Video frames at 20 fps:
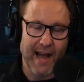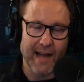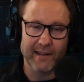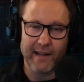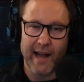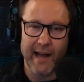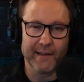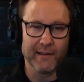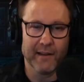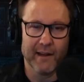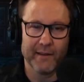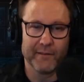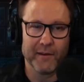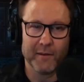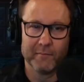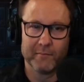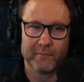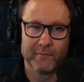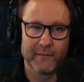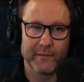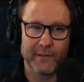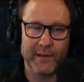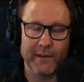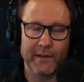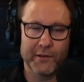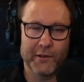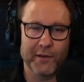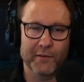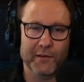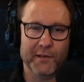I love him.
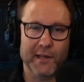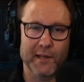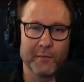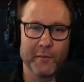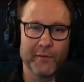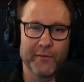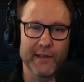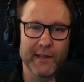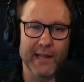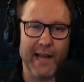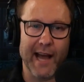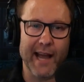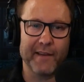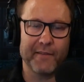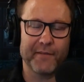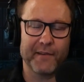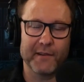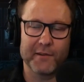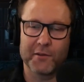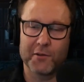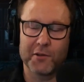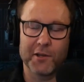Did you ever see the movie Life? He's